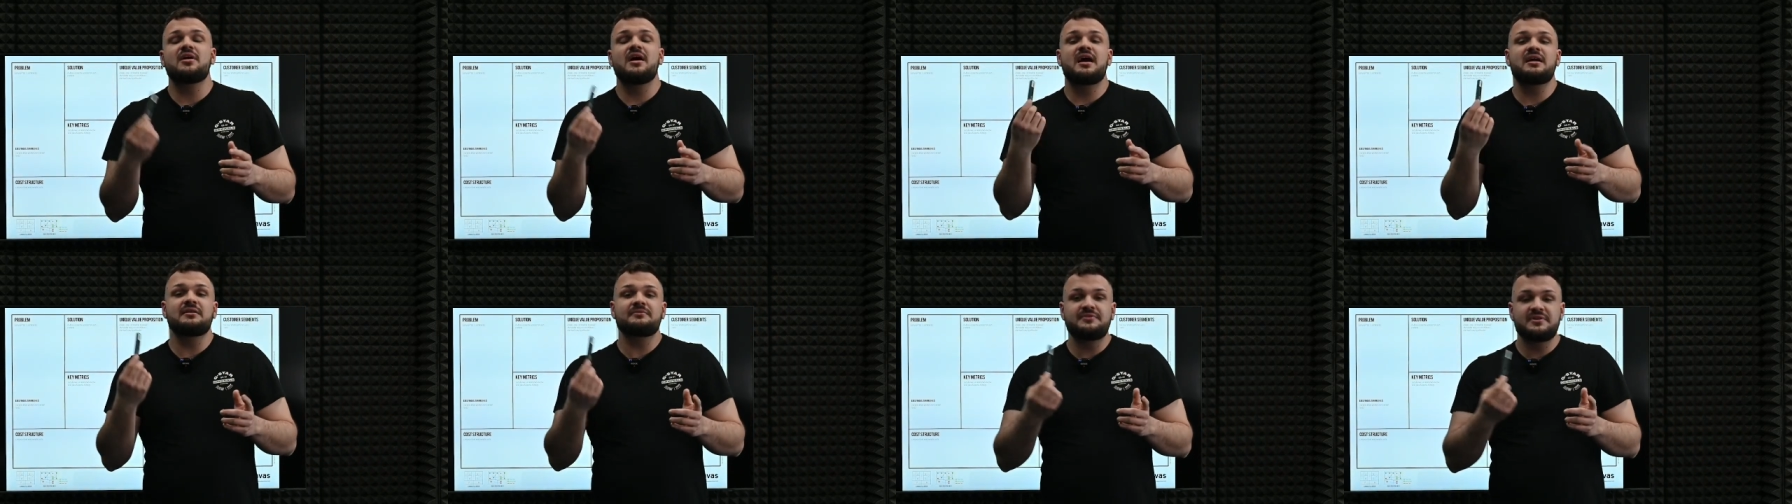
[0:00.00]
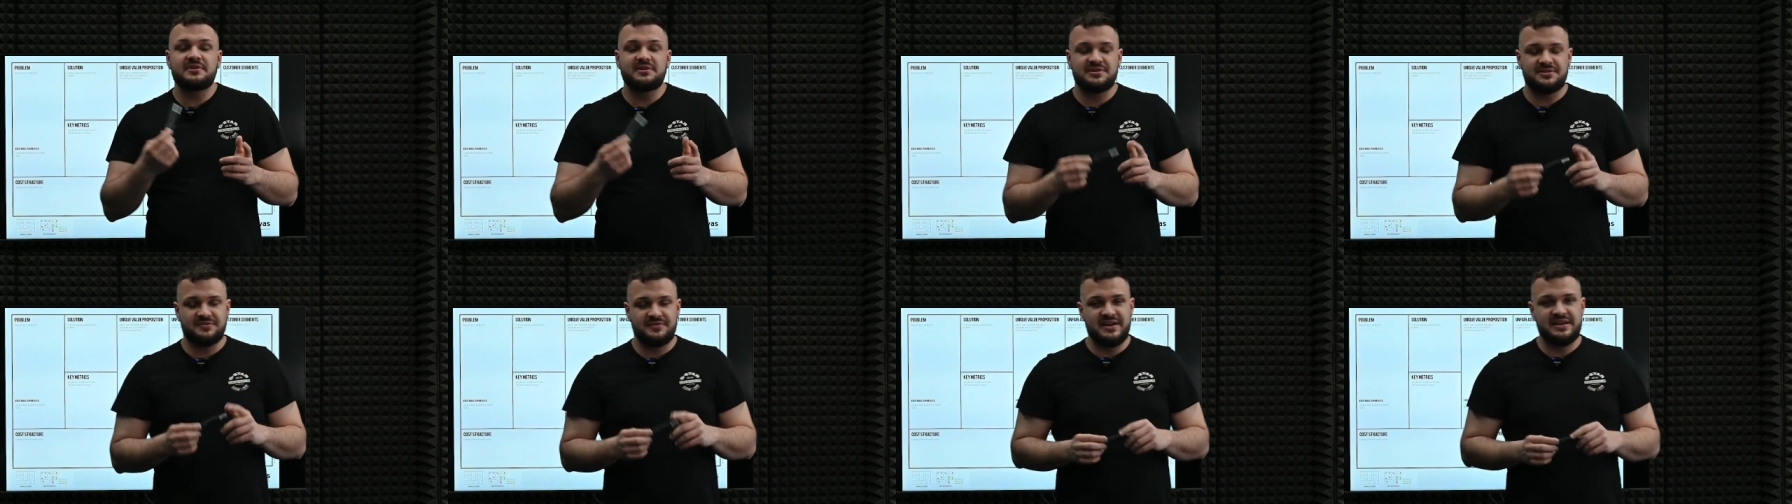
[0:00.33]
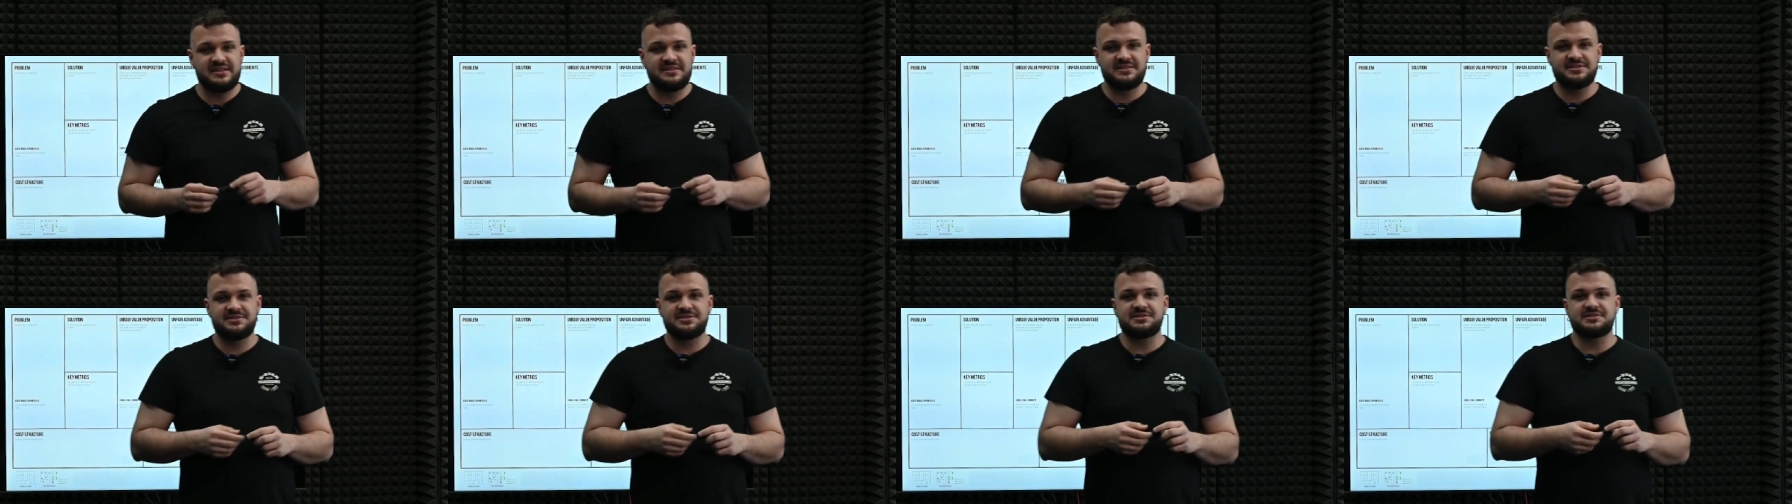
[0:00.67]
unfair
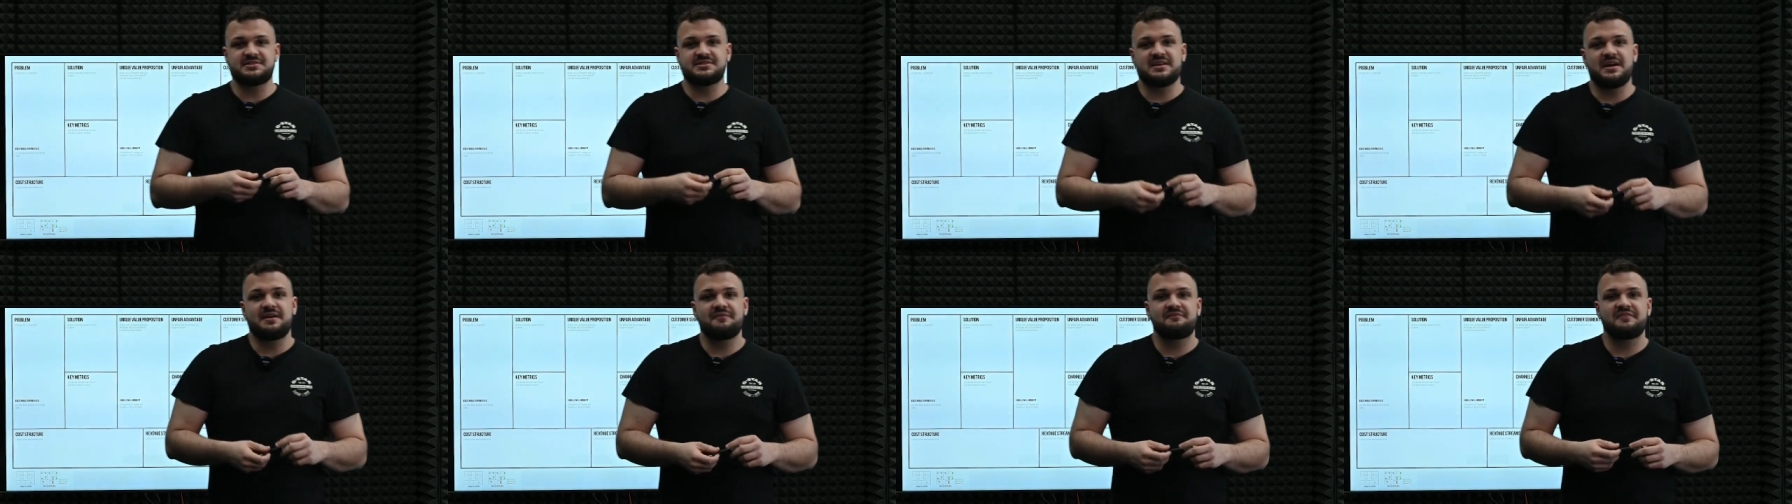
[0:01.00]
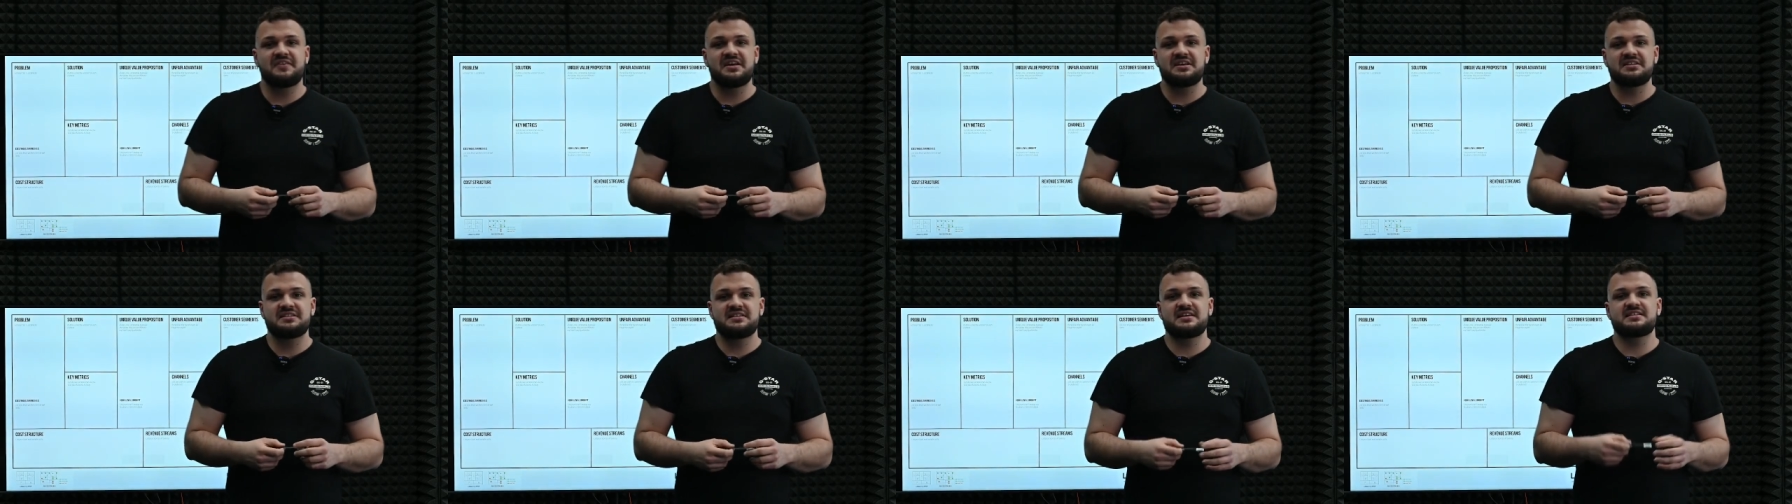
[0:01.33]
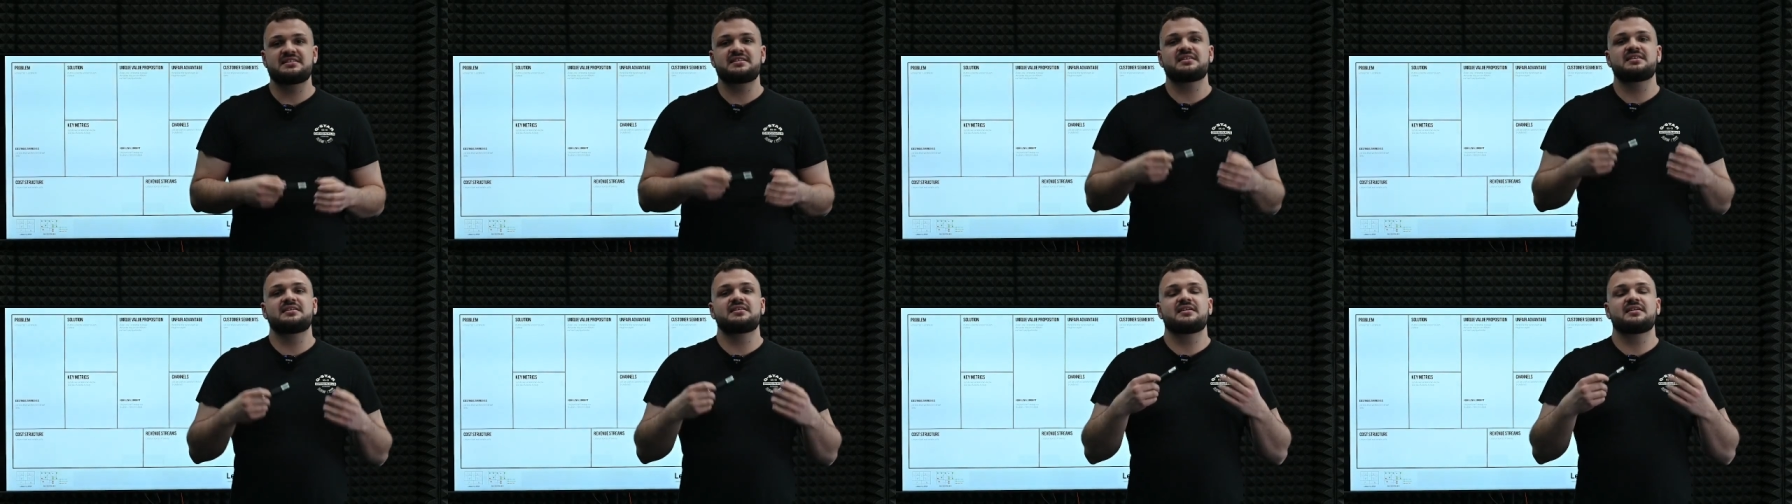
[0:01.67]
advantage is something that